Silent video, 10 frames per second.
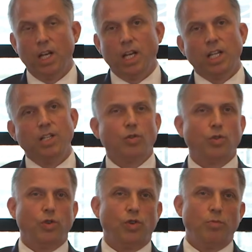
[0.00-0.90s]
He's
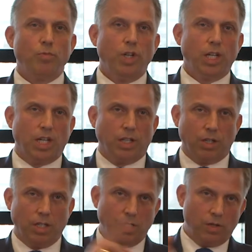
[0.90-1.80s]
also the communicator.
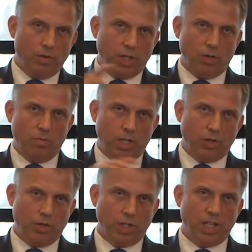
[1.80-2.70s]
He's going to make
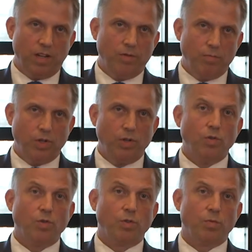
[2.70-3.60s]
sure that everybody
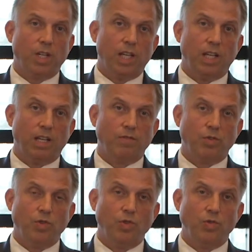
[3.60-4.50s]
knows what they have to
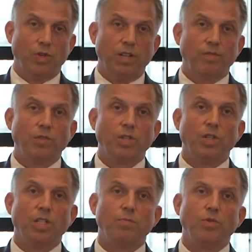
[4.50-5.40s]
do. And if there is a
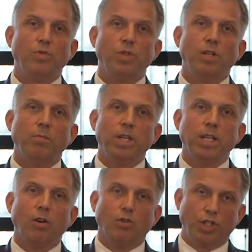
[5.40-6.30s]
dispute, he'll be,
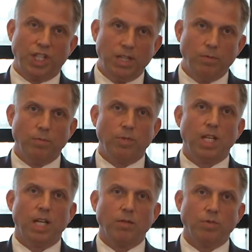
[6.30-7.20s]
or she will be
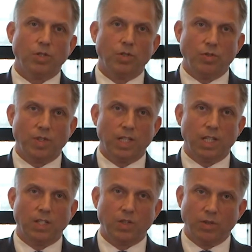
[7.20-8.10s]
able to
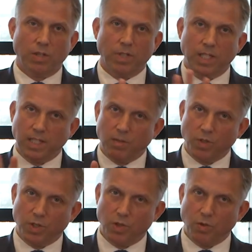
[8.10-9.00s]
say, sorry, but this
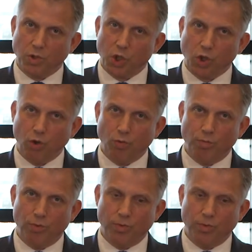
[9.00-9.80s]
was your scope.